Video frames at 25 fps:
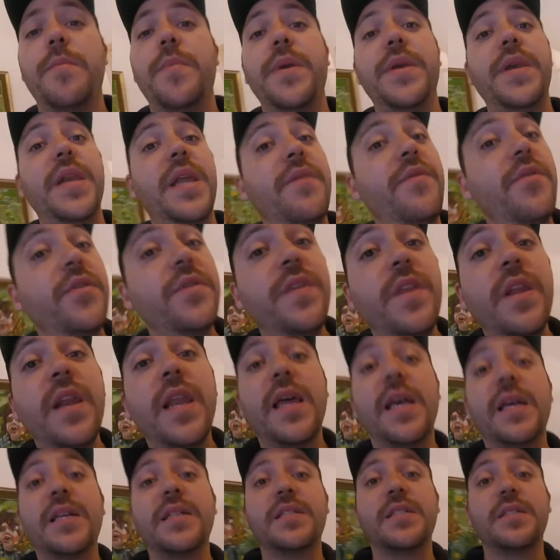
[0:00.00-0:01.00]
But
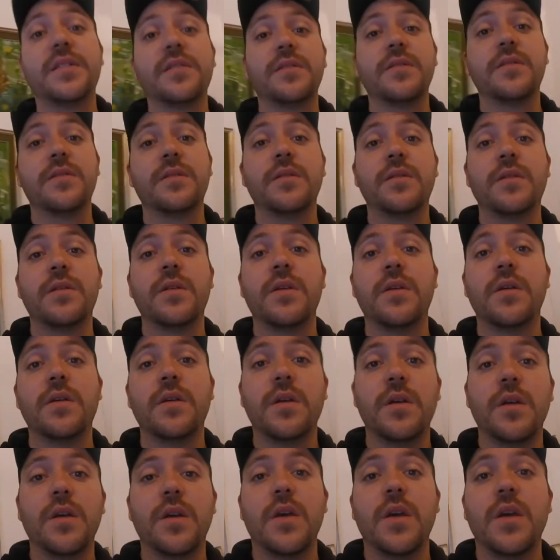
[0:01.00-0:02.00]
nevertheless,
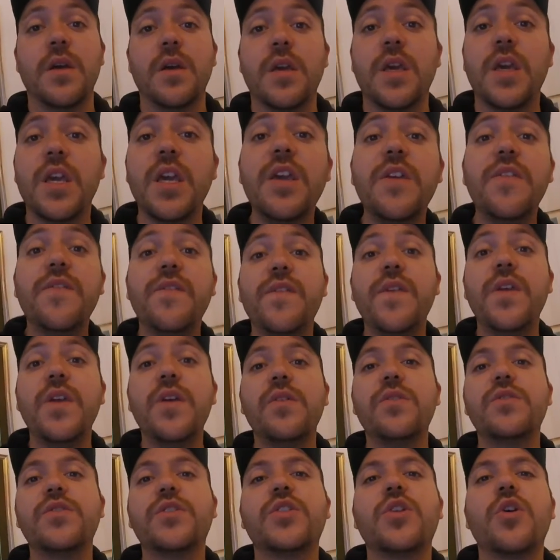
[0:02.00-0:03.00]
he
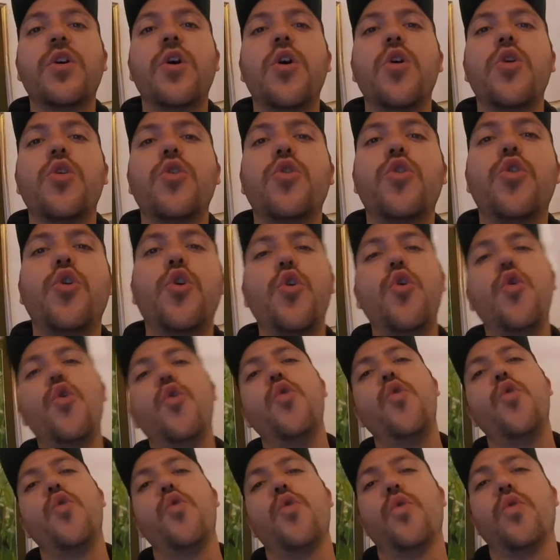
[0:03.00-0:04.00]
feels
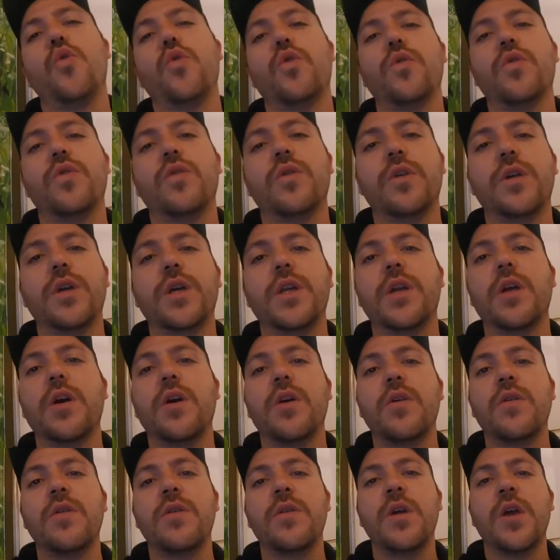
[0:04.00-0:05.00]
cool, you
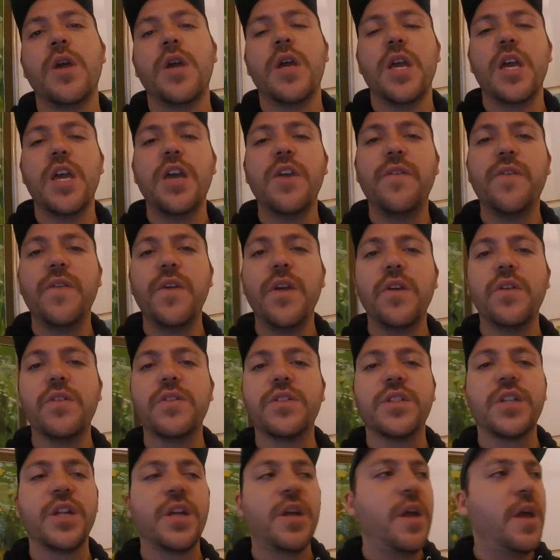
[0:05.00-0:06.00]
know? He
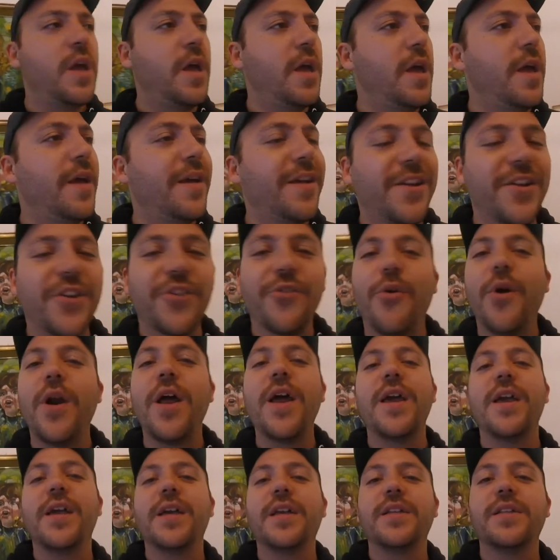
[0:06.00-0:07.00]
feels
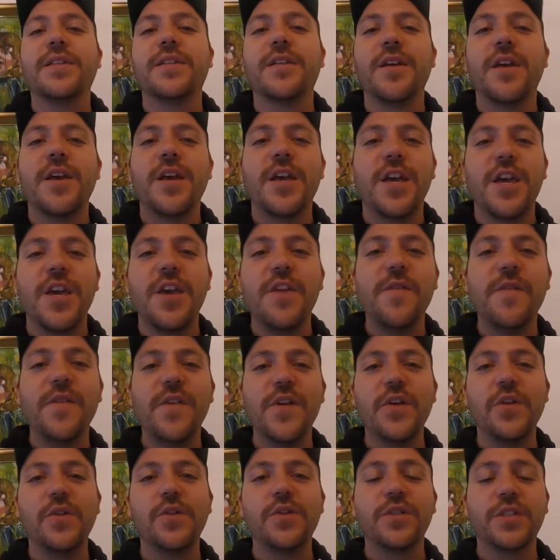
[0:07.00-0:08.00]
great. He
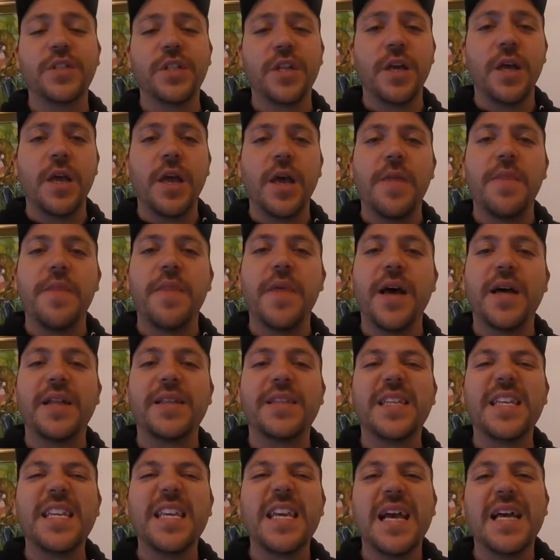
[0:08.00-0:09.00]
feels that
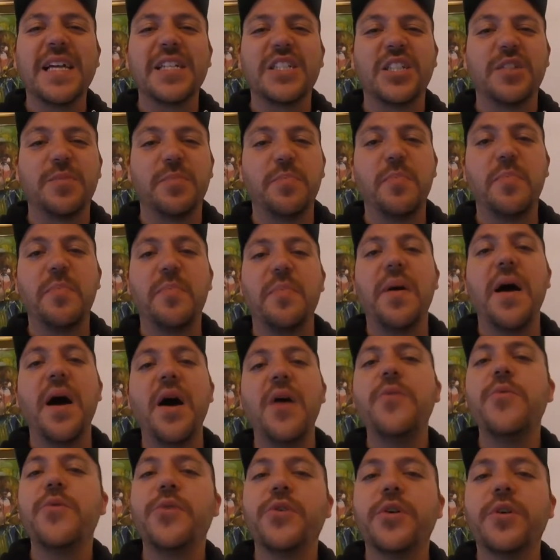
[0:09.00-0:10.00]
he has
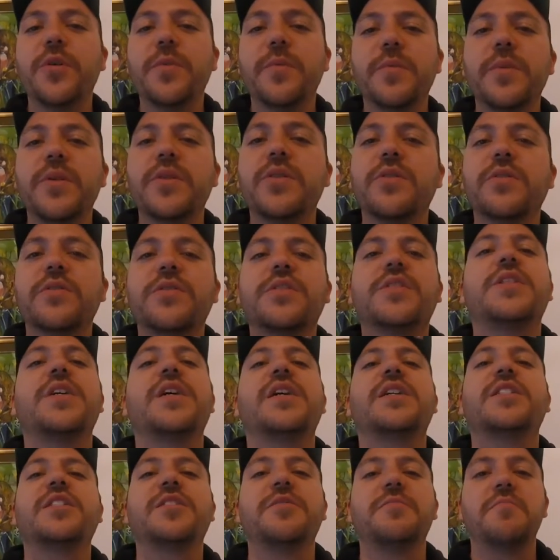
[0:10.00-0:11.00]
power because he
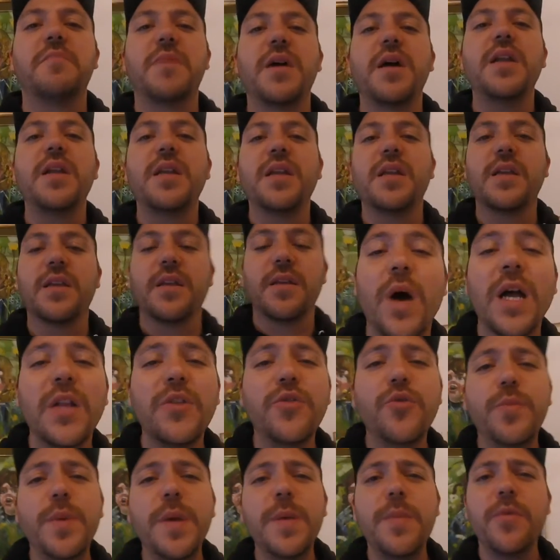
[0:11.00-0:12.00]
has money. Why
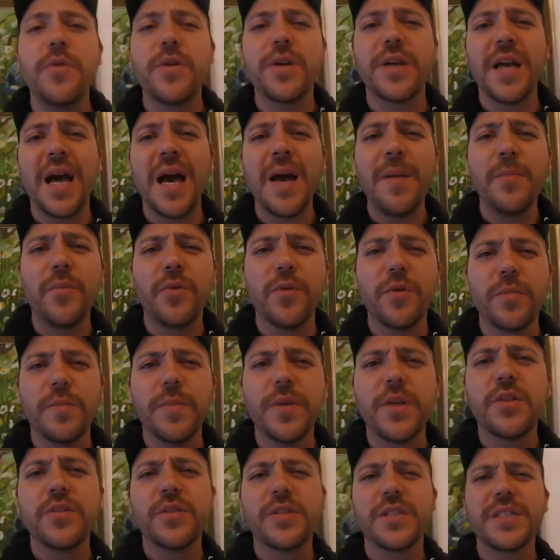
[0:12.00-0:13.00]
do people gamble?
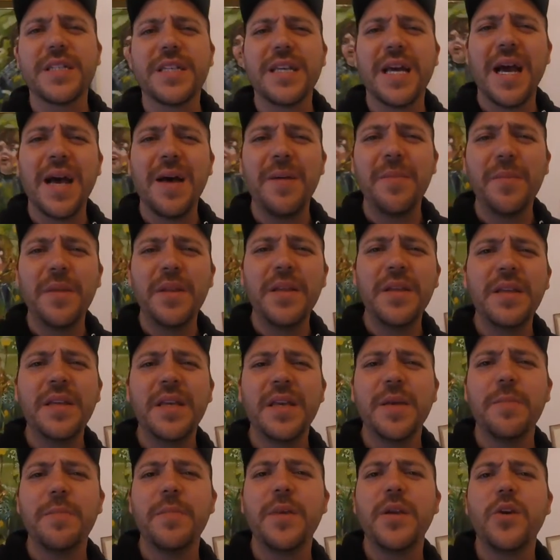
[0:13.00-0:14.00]
Because gambling
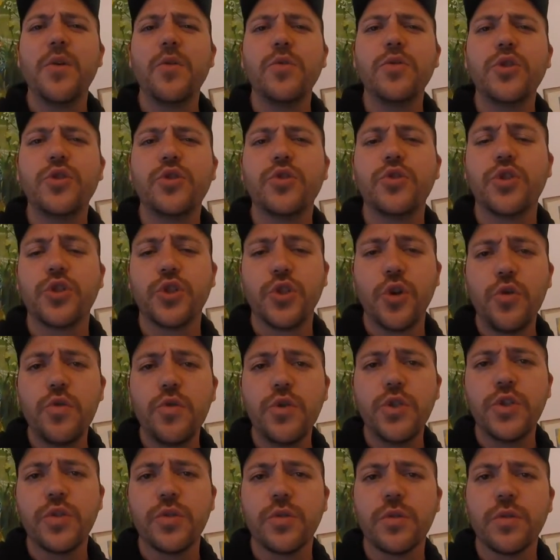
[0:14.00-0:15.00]
can be also
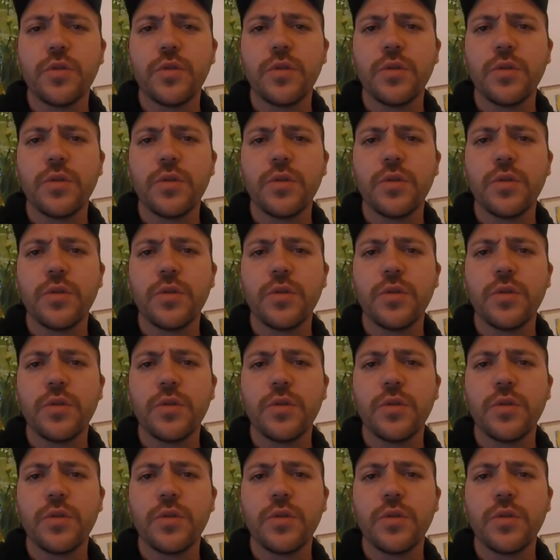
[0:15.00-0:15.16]
social.